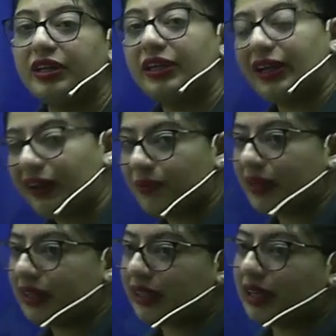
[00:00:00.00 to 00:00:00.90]
live
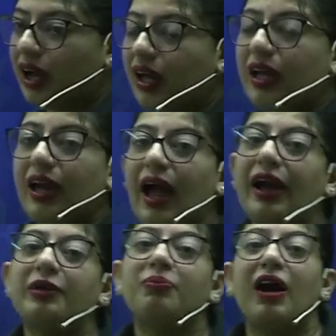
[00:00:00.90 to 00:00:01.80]
bacteria
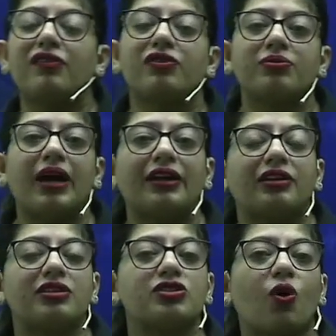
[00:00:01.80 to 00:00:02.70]
and apart from that it
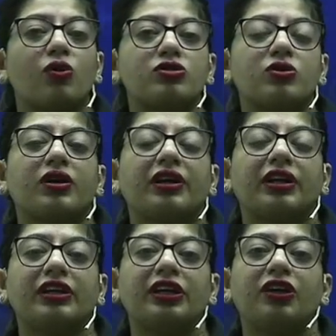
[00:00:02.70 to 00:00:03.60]
is also
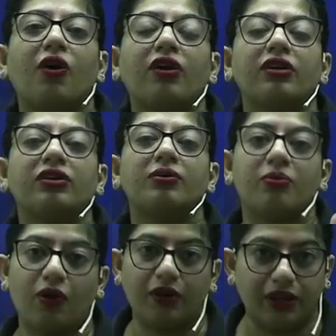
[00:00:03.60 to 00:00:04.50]
containing your
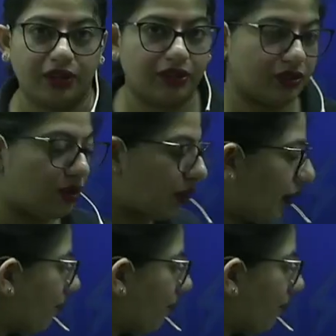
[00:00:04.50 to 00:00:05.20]
product. Okay,